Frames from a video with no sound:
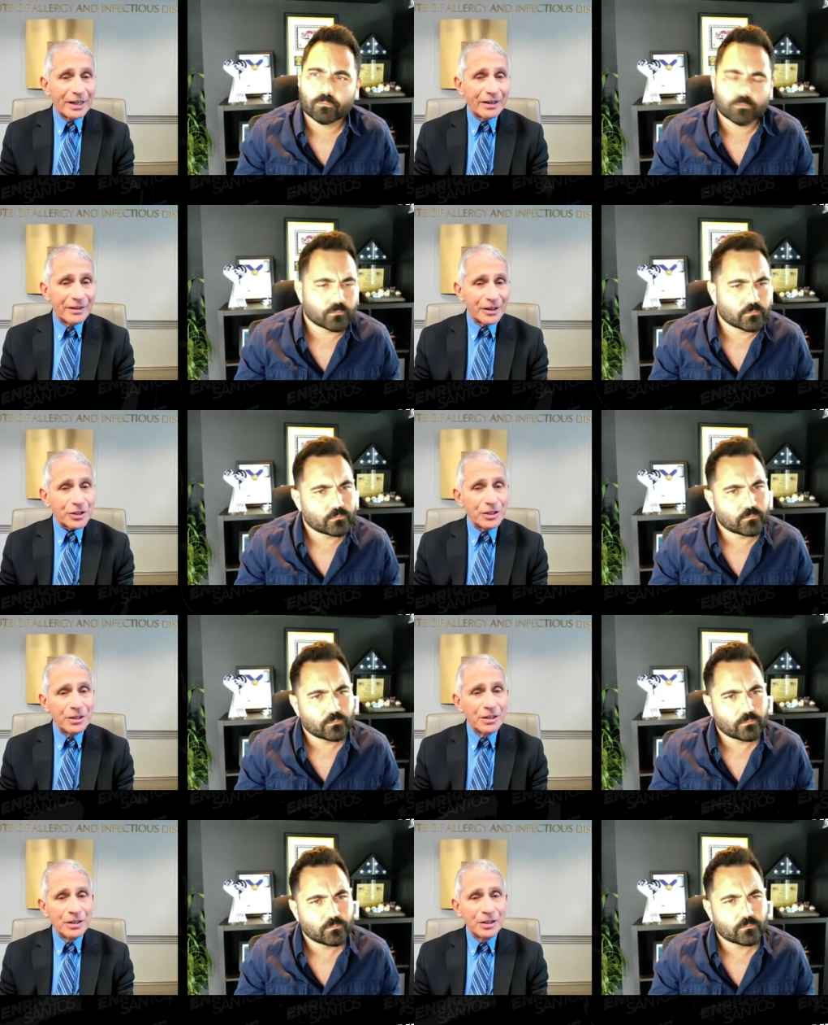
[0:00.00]
Speaker 1: condition,
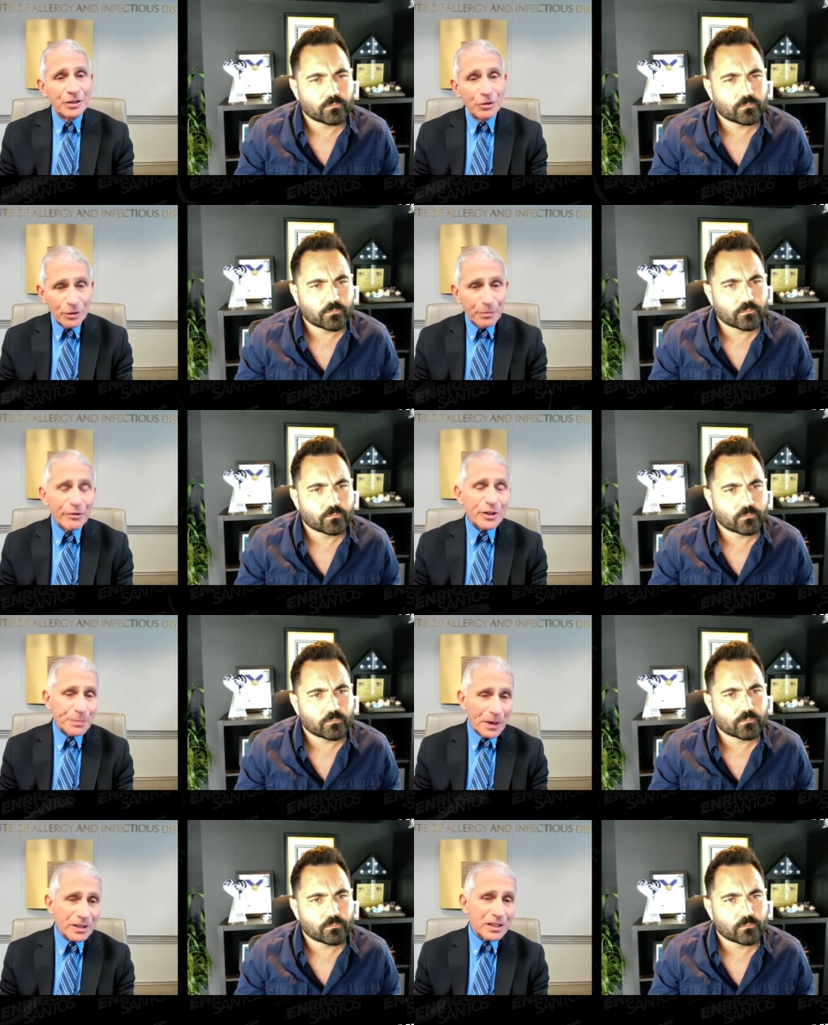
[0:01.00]
you could be
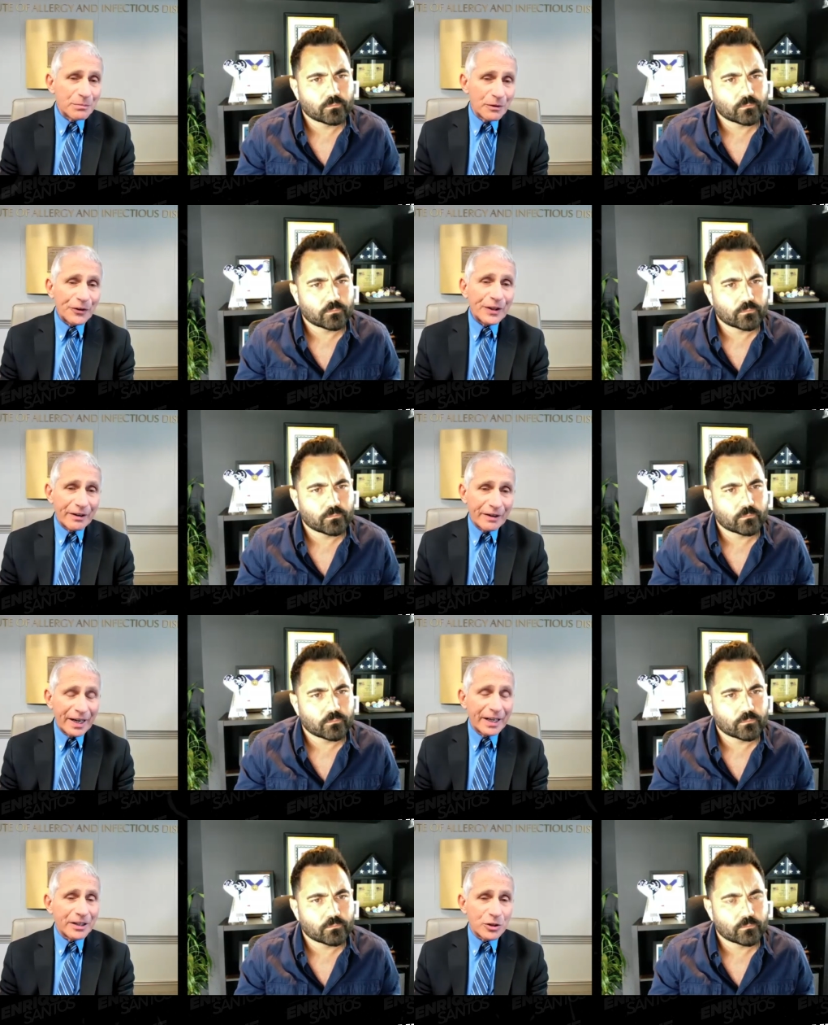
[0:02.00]
responsible for their
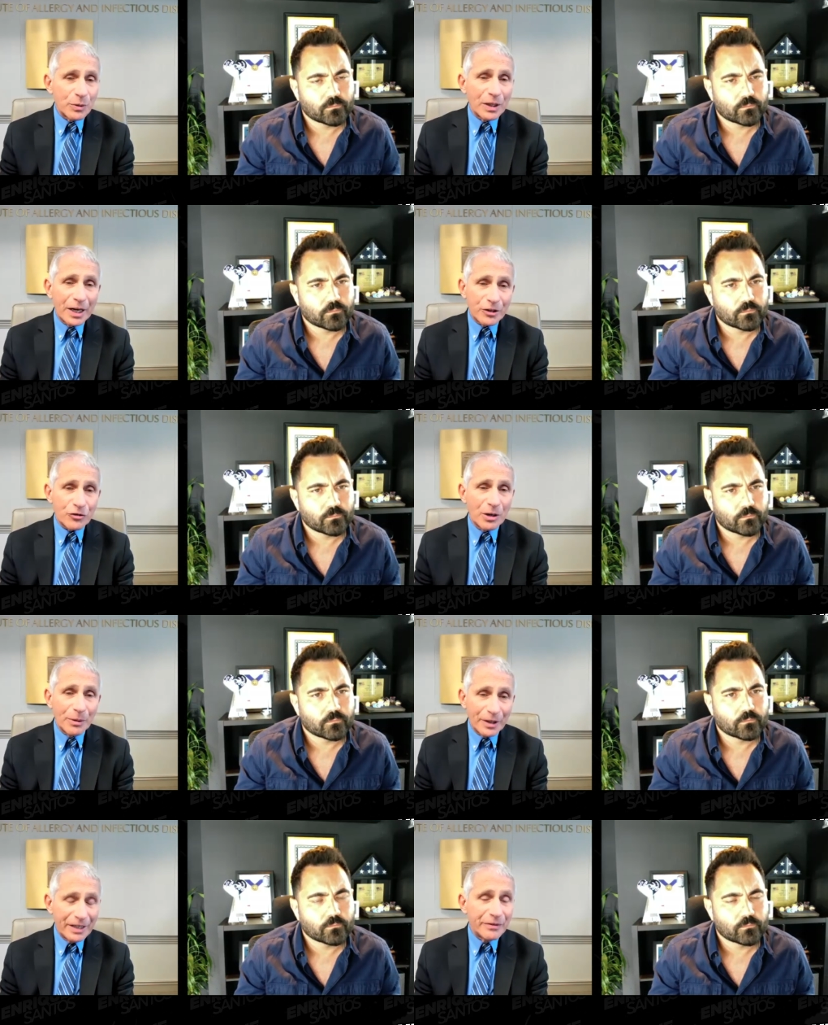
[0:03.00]
getting into a lot of
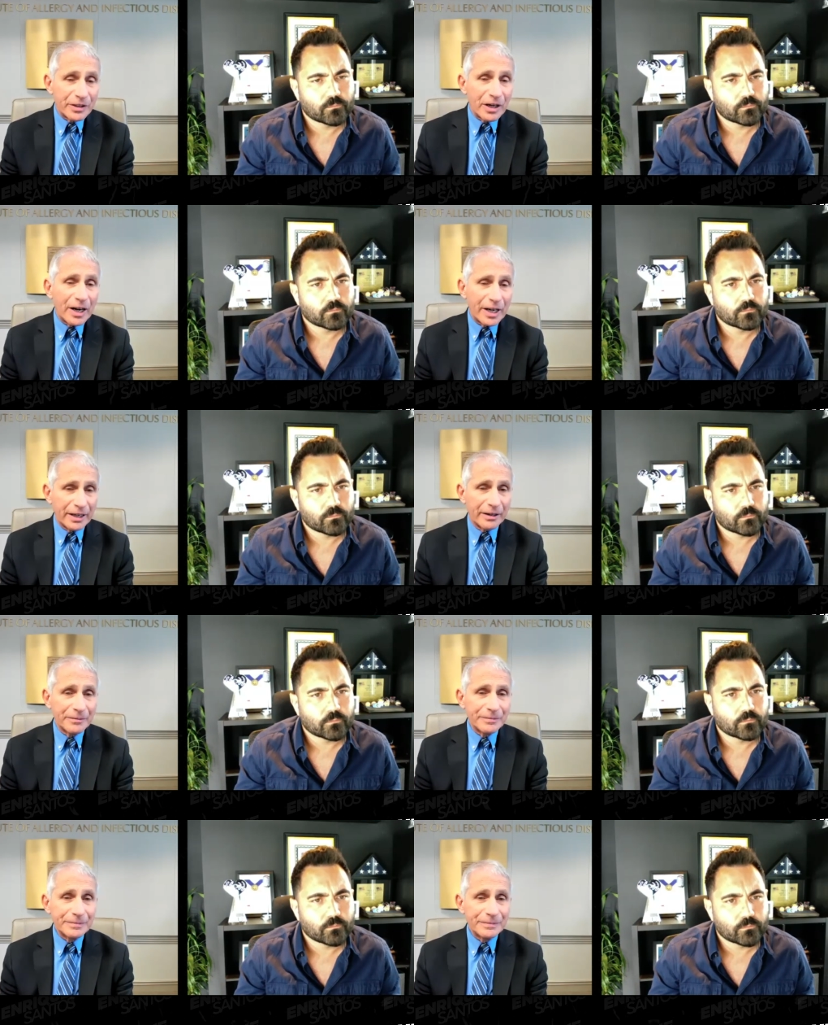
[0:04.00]
trouble and even dying.
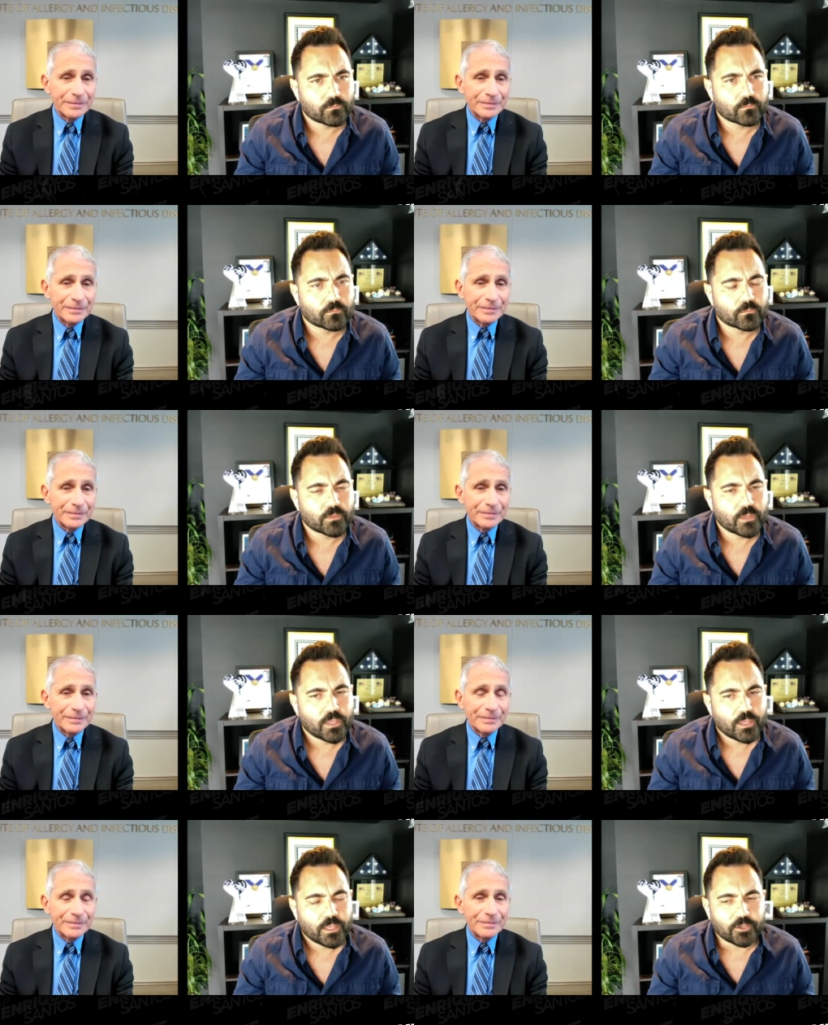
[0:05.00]

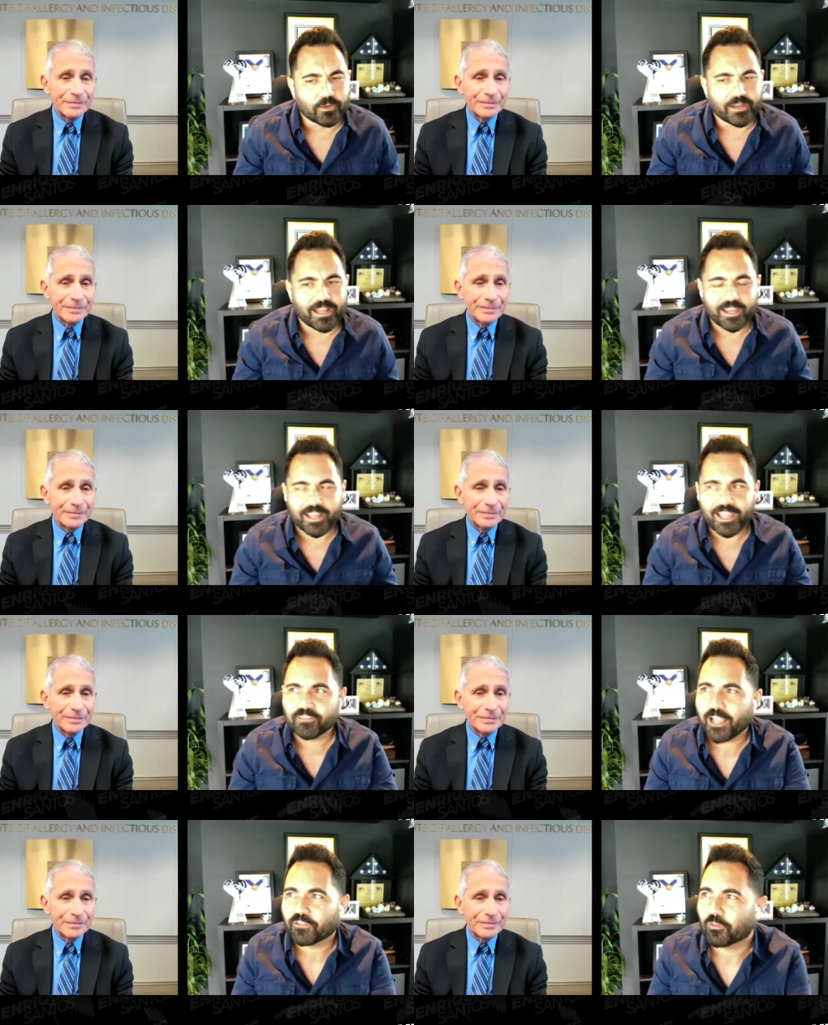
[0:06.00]
Speaker 2: You know, and I, and I have to
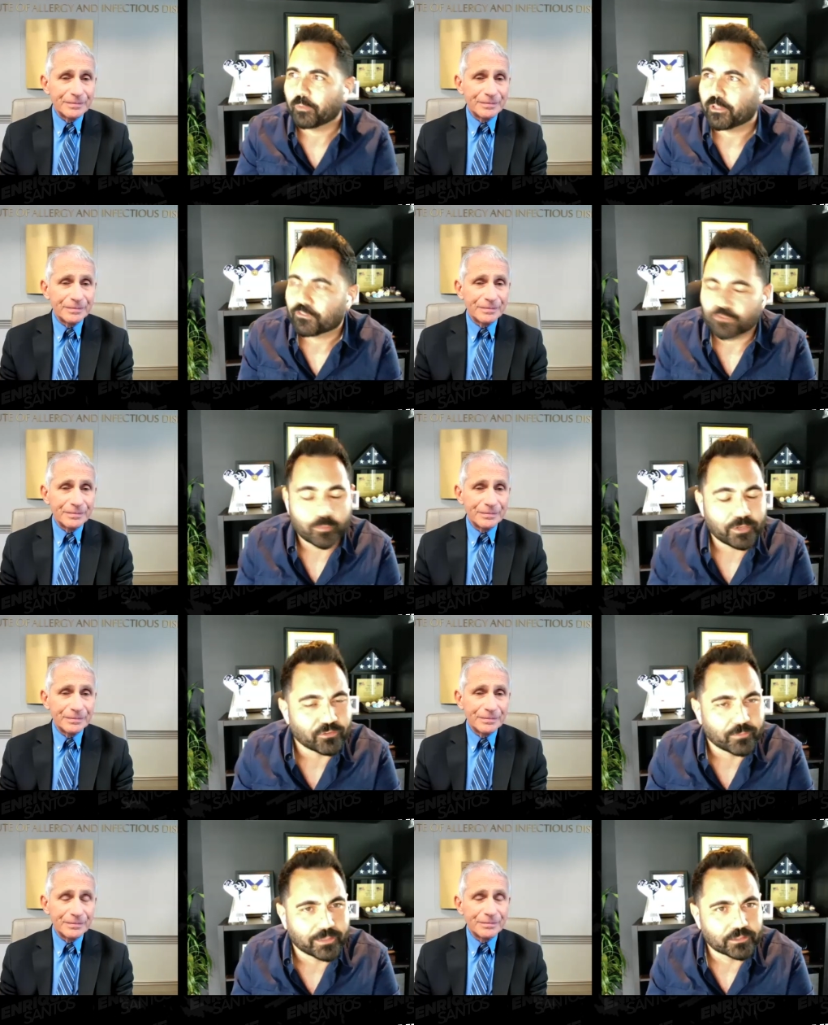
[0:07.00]
ask you, because so many
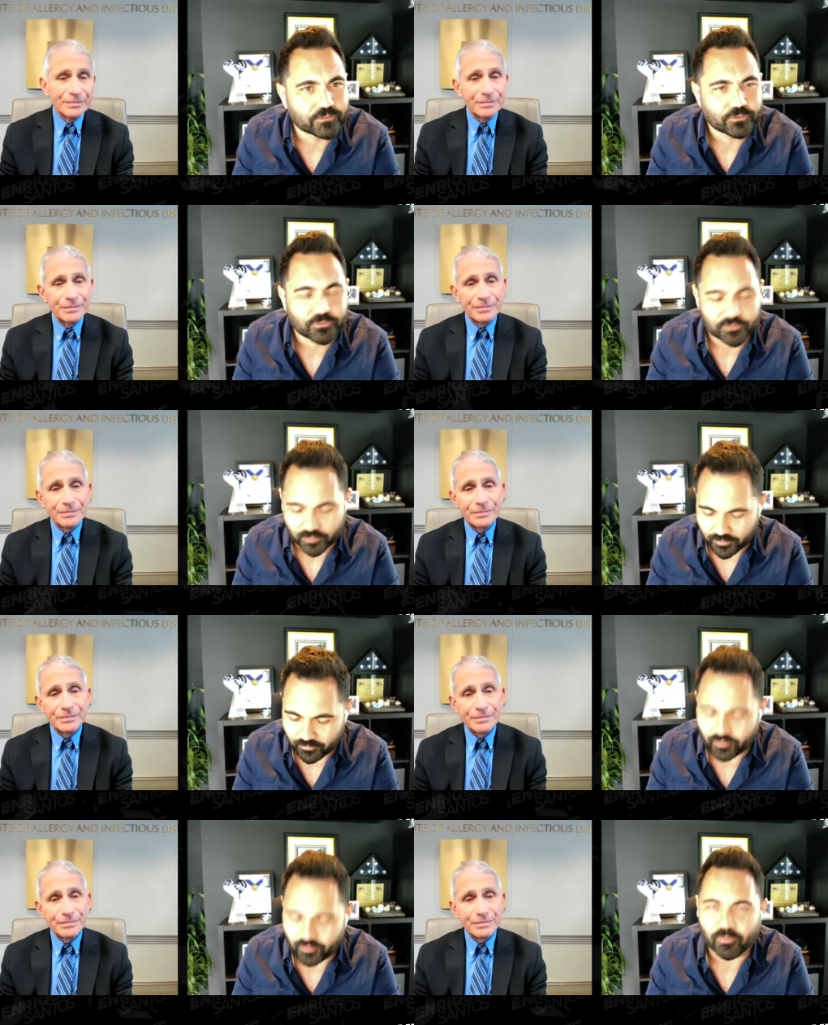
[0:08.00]
of my listeners uh,
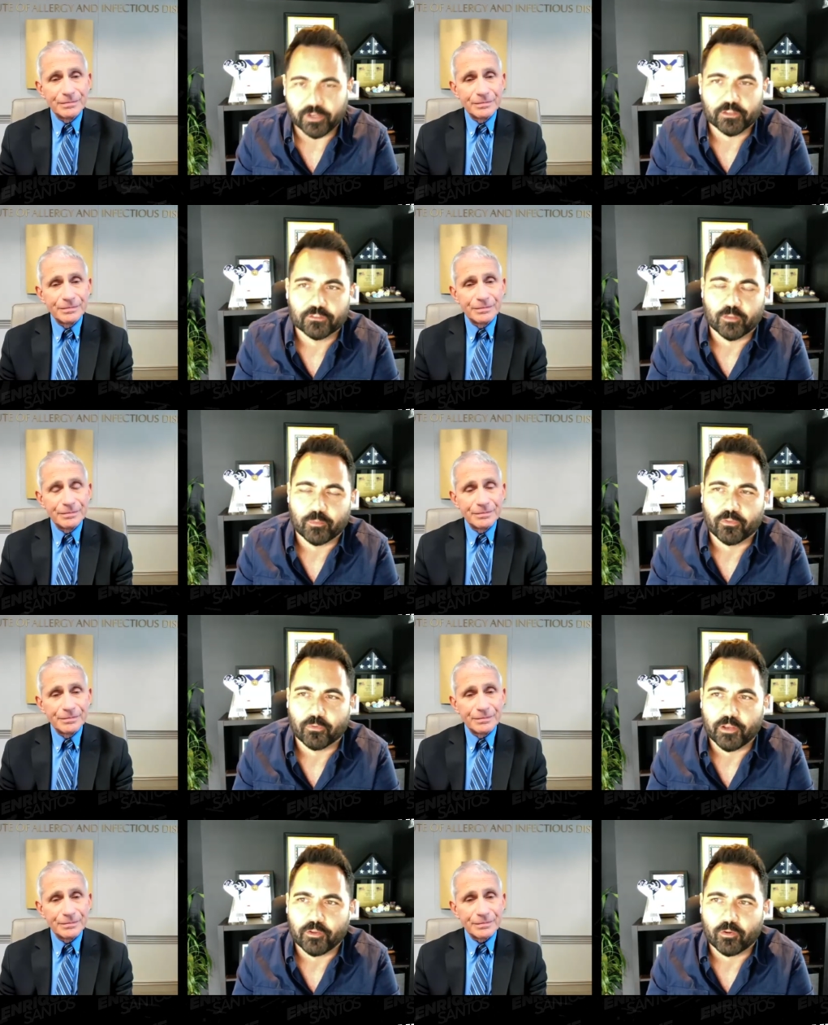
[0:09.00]
bring this up on the radio